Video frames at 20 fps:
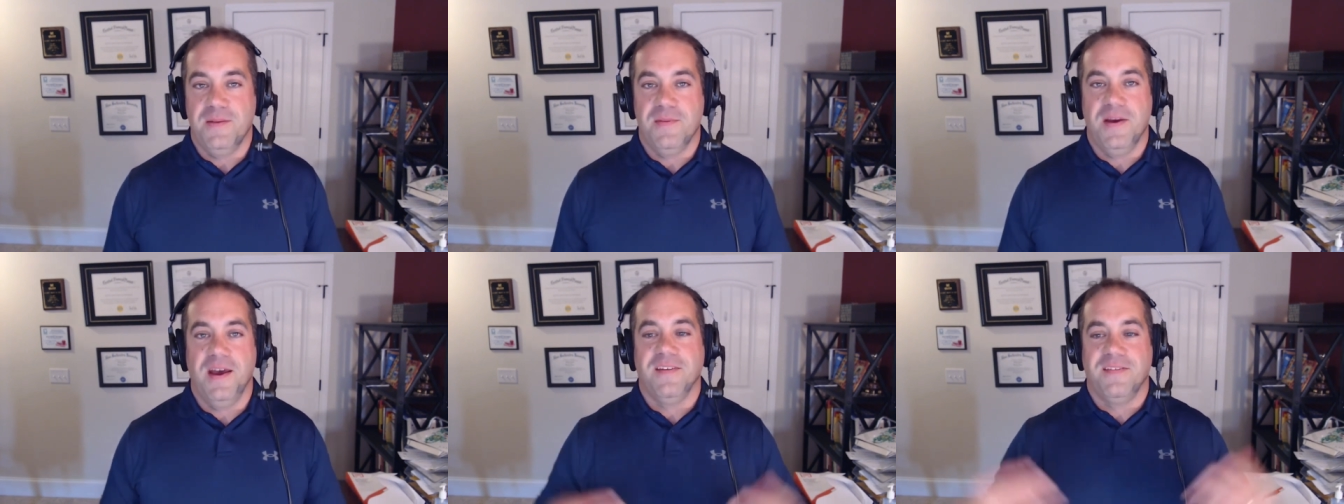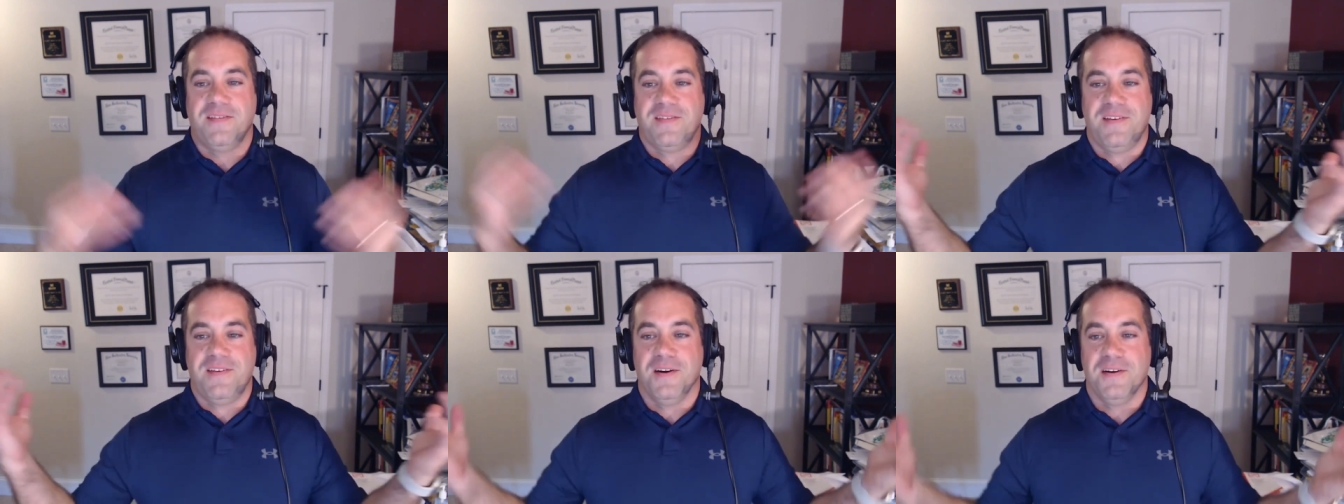
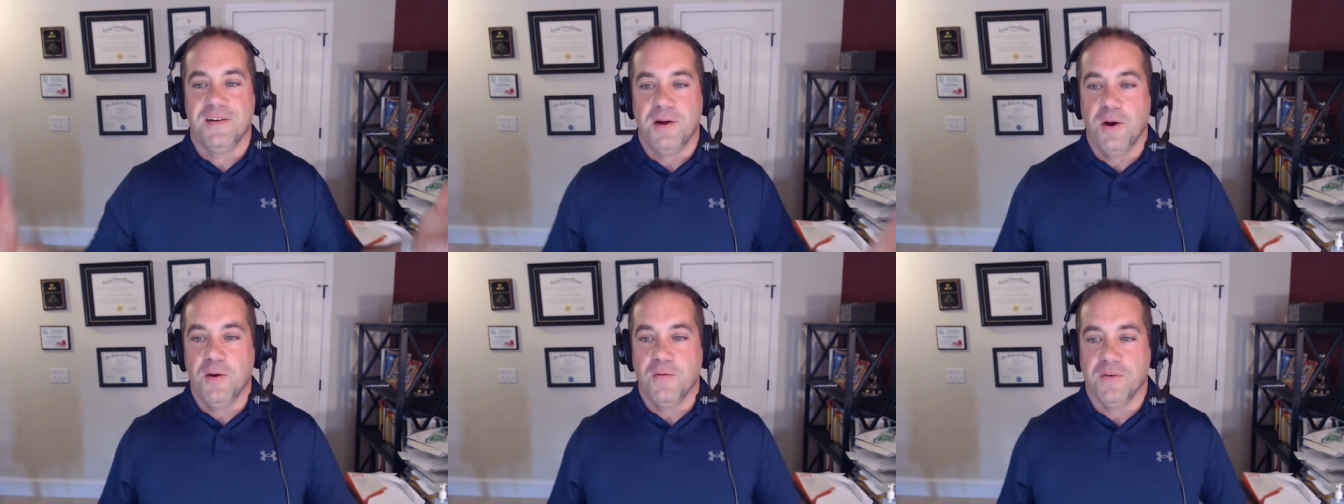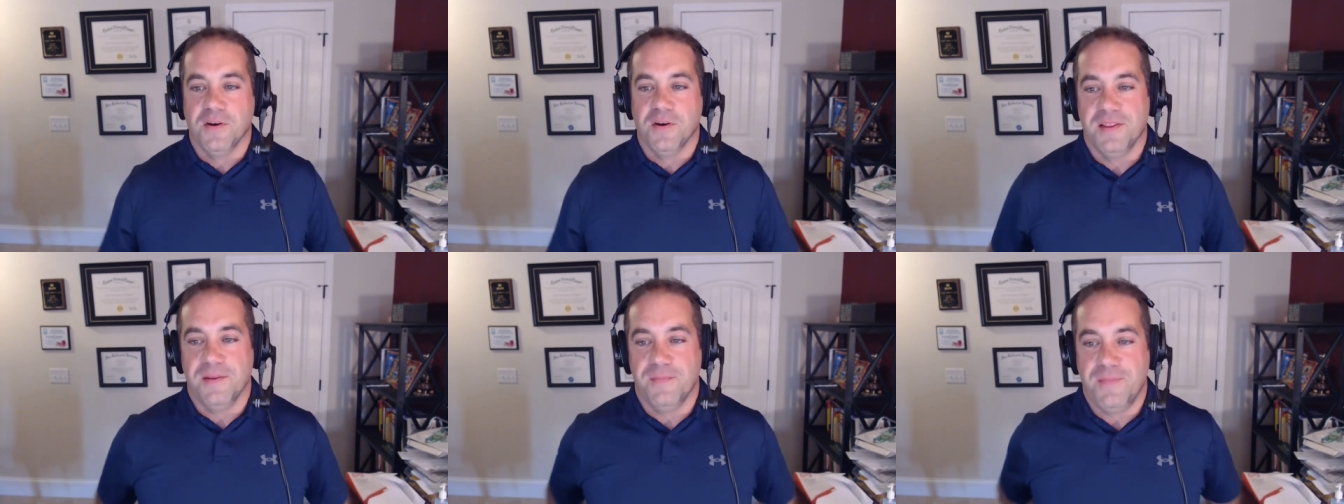has turned
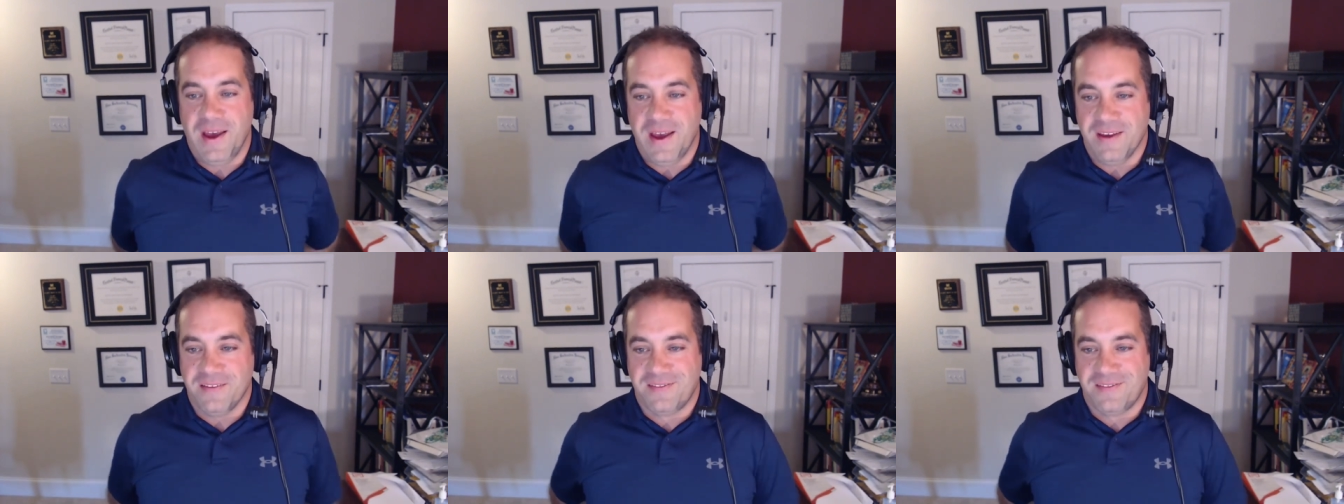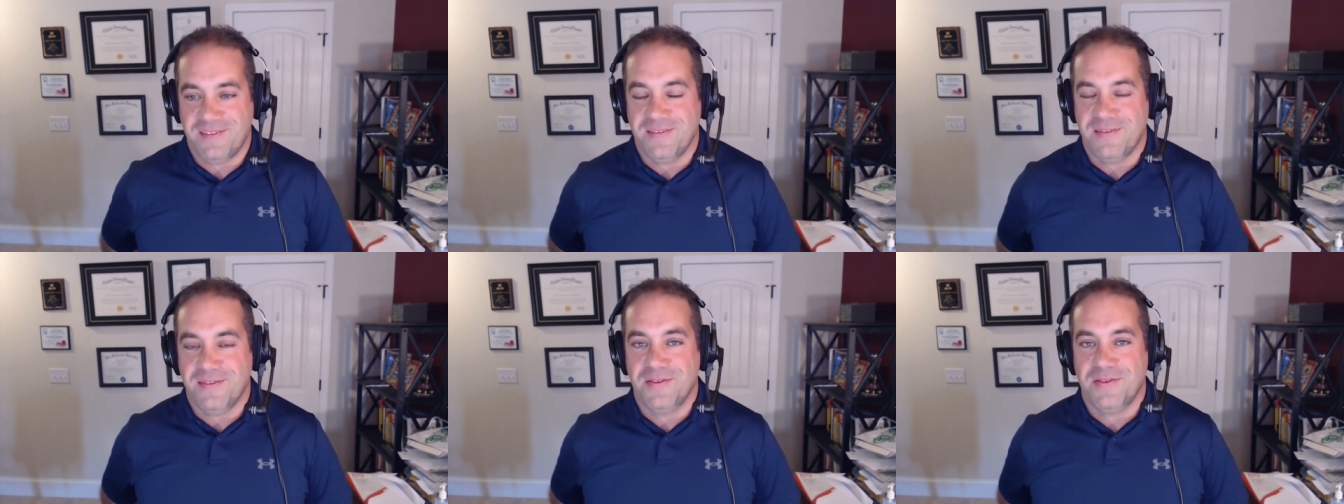over in the past
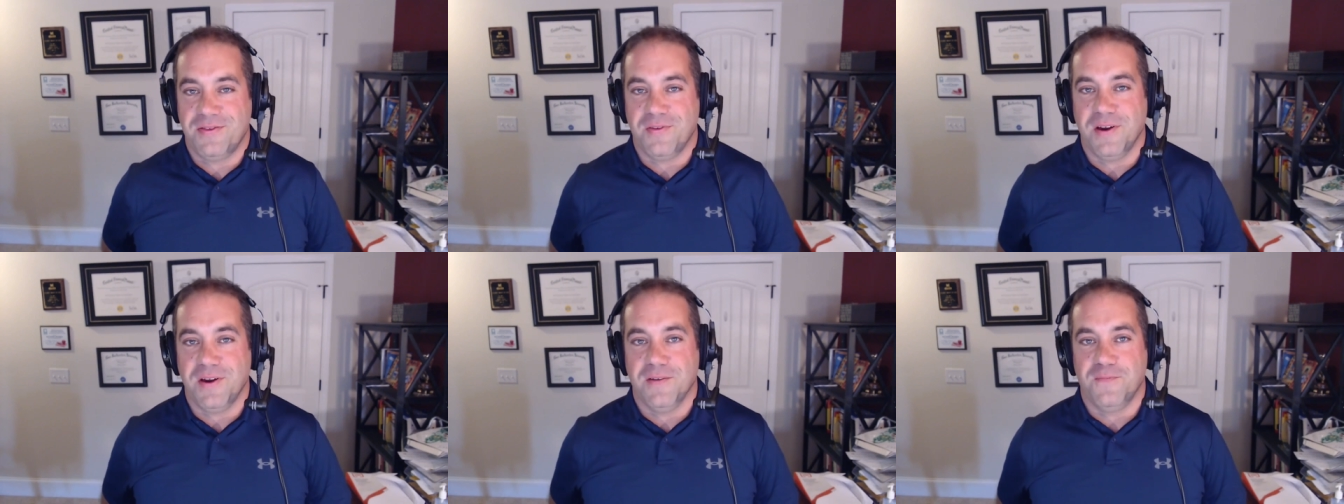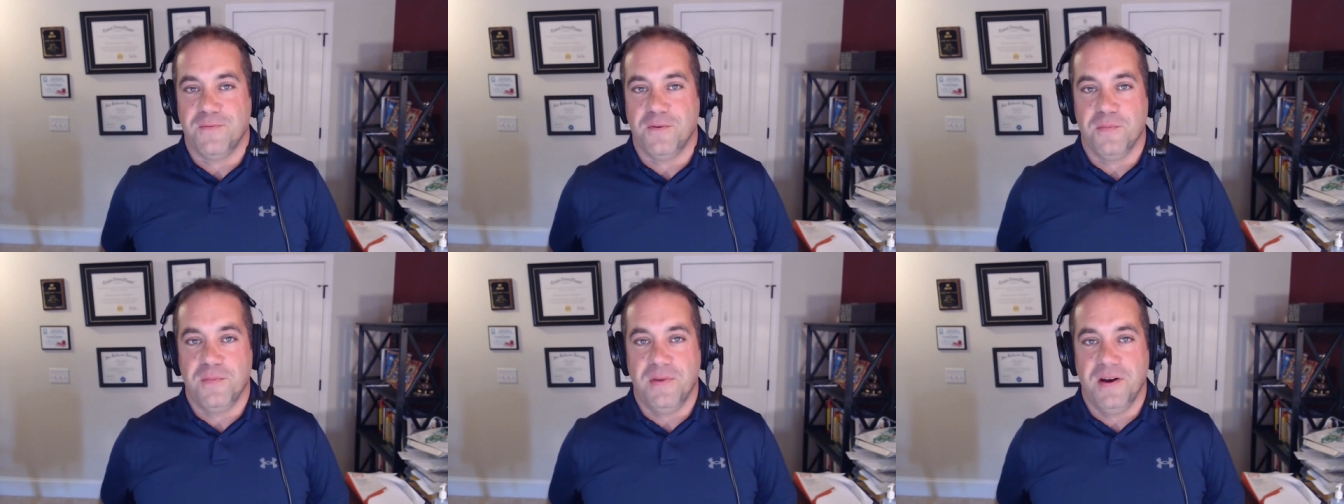three or
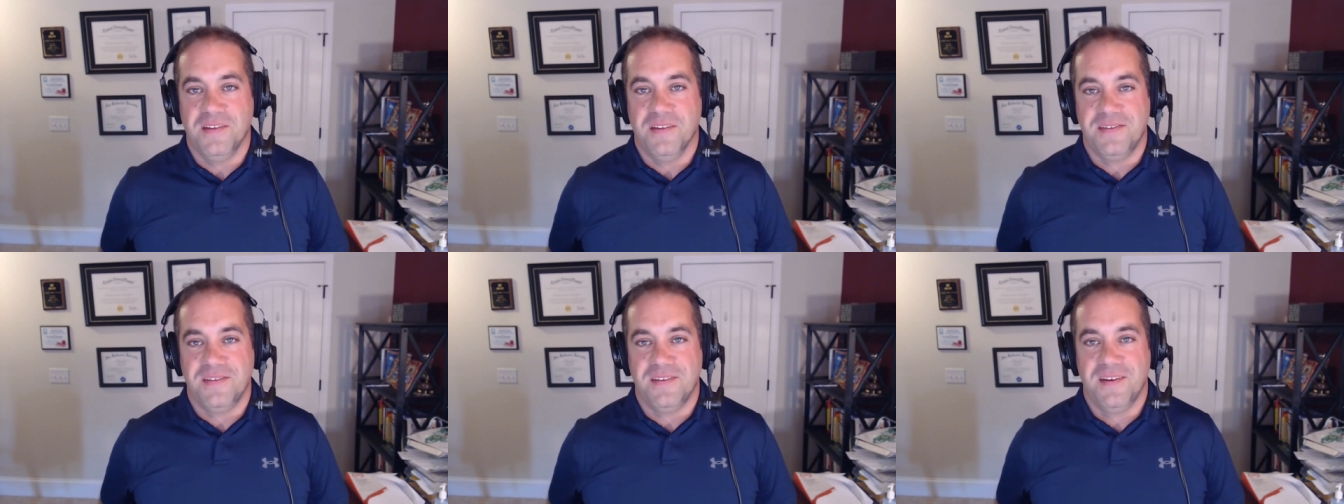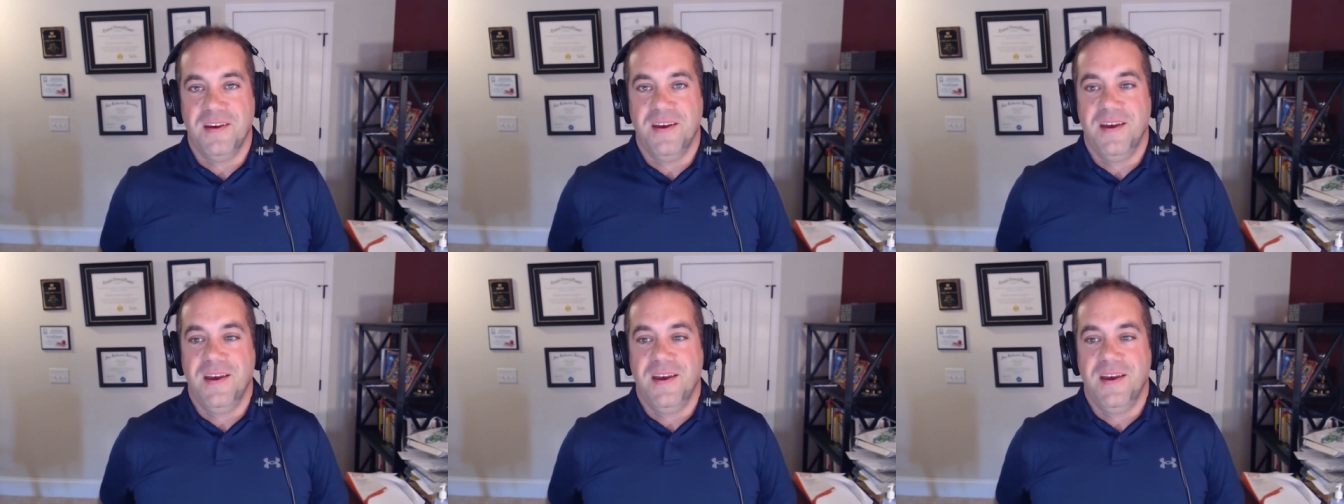four months,